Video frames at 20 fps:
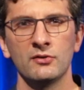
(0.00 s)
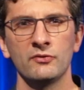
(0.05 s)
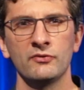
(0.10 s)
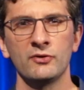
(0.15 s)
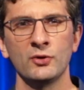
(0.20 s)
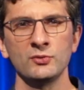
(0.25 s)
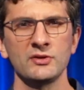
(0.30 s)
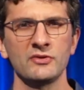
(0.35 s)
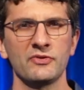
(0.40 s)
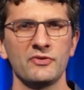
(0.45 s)
The
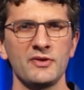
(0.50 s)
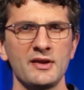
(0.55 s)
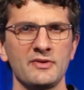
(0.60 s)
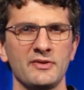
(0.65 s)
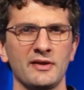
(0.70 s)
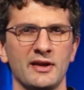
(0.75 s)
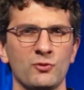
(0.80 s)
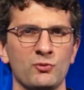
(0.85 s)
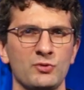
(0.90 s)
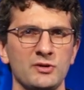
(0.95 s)
only thing
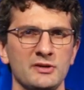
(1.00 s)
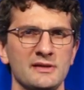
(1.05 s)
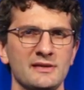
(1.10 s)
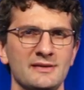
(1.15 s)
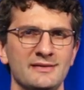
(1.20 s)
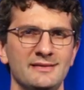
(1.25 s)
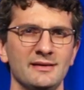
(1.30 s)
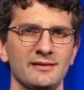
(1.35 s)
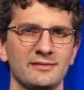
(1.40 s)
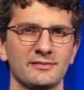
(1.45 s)
that I really
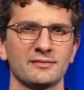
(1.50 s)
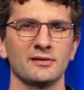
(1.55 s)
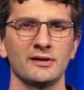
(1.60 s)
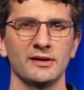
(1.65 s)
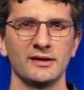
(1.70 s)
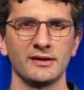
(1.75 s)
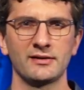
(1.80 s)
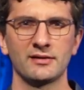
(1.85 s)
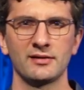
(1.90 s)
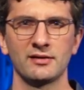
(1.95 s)

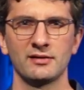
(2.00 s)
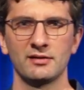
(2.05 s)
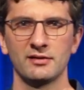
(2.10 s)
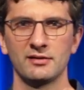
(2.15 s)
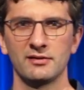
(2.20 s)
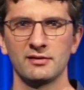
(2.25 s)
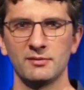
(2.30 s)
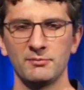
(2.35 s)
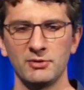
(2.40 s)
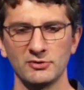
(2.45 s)
dislike
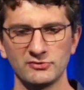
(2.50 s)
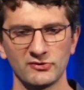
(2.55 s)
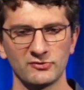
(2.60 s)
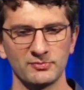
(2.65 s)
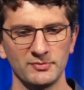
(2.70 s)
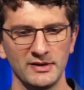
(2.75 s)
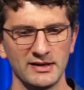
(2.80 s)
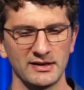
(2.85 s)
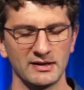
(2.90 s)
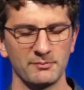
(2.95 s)
about this
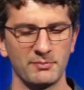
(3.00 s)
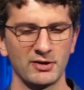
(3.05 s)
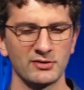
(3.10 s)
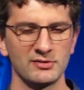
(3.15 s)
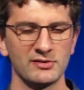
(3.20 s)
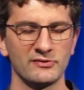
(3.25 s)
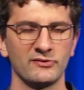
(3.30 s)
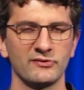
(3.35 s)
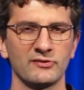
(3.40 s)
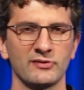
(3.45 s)
mic, and
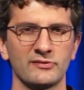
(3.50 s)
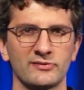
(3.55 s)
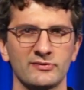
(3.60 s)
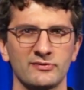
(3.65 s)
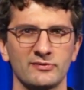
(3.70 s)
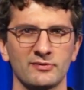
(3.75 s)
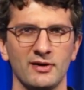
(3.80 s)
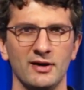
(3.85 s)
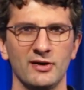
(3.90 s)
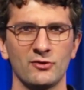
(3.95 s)
apparently
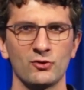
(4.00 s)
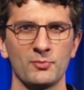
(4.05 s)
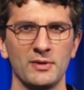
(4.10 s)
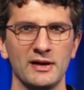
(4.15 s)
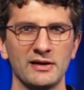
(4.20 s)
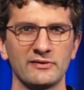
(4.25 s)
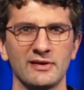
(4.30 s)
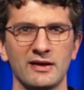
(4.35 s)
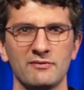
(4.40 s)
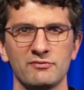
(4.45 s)
other
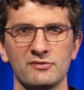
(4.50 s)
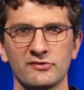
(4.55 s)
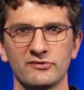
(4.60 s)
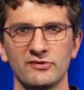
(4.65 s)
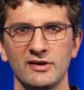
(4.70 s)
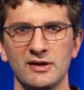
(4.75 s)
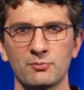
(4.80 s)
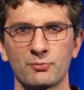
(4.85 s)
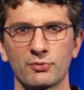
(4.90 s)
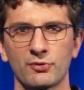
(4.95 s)
mics have the
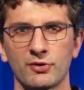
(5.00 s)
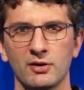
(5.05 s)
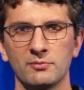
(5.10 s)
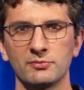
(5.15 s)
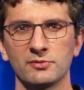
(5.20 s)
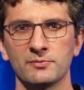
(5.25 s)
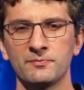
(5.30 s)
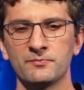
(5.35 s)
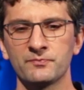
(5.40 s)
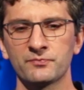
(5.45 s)
same
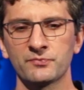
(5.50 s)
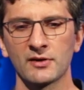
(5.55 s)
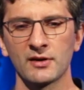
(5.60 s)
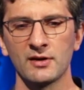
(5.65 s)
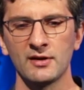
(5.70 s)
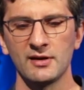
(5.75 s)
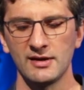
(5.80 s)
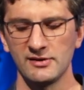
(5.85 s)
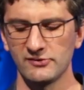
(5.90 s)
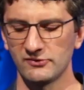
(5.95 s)
problem,
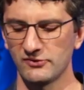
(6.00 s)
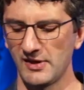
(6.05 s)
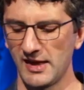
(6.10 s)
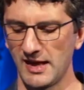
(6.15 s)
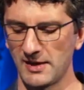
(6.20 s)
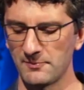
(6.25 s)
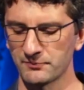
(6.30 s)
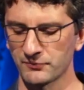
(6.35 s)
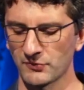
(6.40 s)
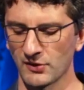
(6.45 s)
is
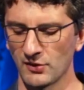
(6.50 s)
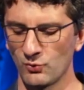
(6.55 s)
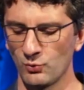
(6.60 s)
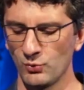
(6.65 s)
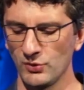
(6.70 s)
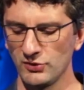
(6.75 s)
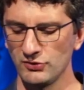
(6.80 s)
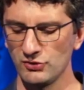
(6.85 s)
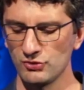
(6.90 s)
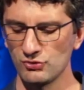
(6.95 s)
that
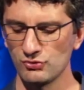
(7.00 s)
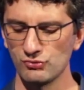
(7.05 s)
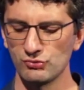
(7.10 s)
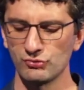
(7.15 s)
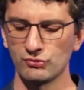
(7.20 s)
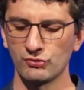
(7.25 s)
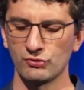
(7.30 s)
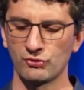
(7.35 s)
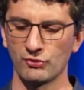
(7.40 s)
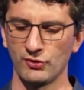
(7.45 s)
when you
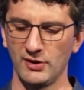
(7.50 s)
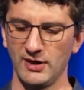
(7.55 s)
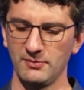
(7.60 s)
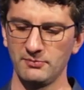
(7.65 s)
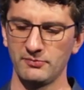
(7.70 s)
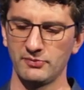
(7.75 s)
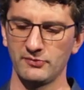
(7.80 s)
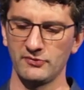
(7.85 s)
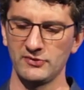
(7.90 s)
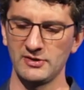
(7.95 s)

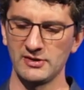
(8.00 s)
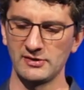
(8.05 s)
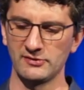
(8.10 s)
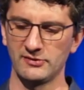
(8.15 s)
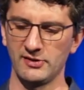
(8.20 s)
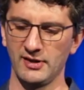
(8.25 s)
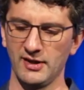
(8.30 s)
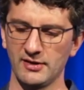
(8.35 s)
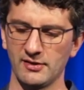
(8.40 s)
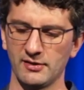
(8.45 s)
grab the
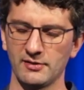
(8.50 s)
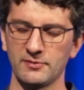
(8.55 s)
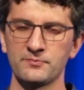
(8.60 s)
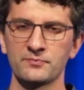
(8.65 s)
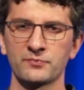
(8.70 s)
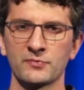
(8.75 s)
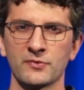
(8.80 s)
antenna,